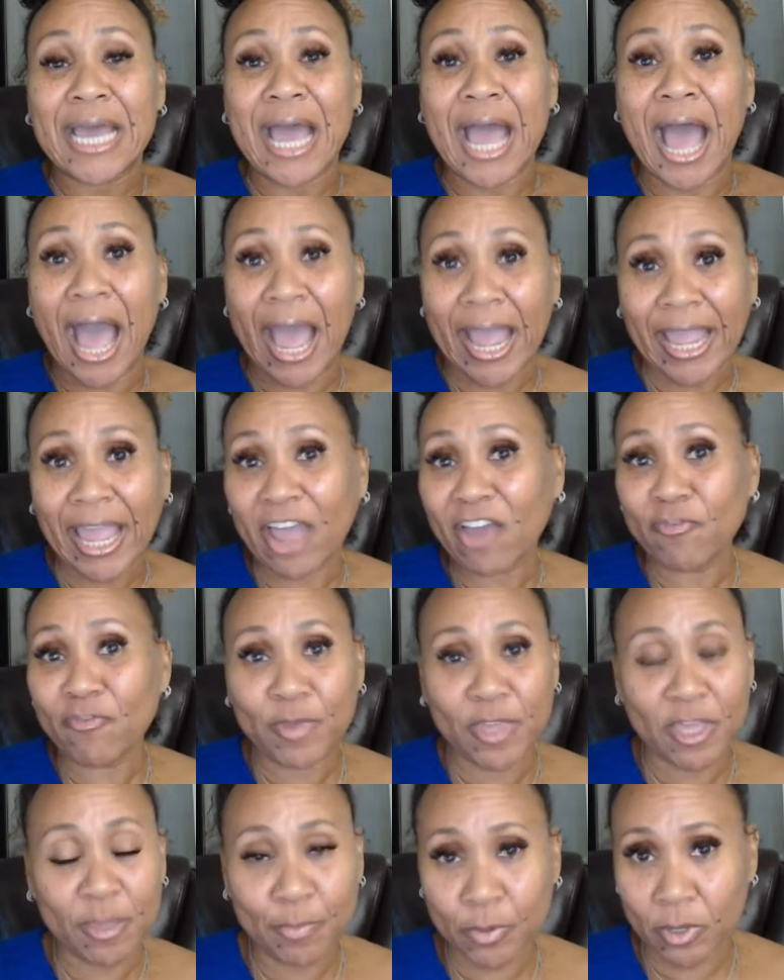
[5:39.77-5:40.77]
I have
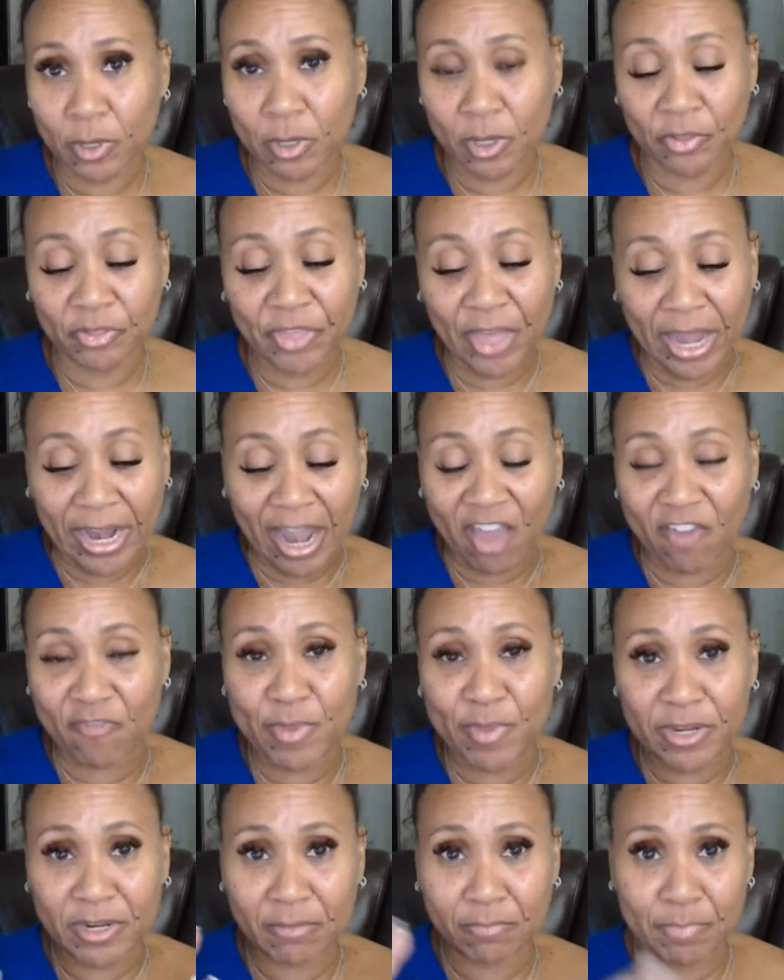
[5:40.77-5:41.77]
people that have
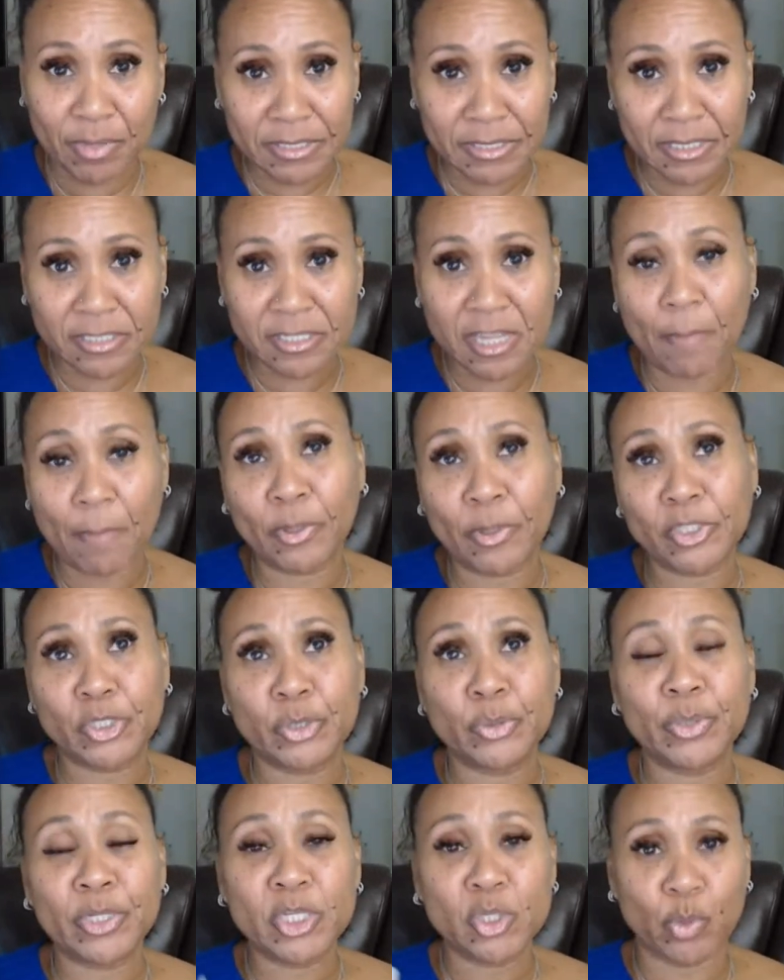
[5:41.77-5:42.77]
been in business
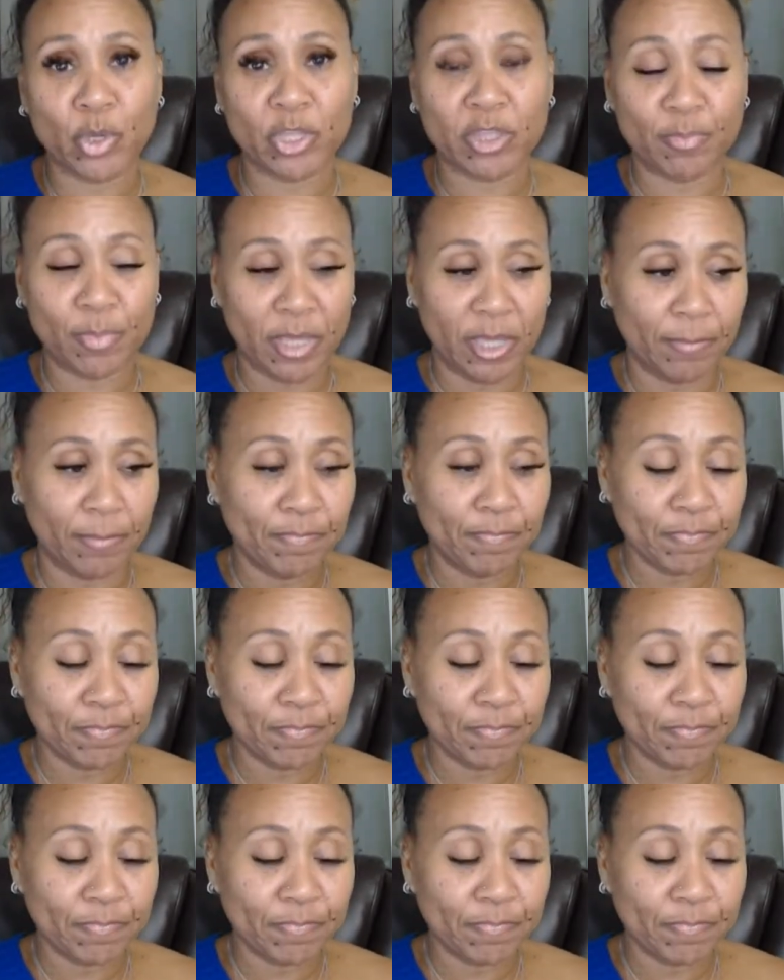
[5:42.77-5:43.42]
opportunities with me,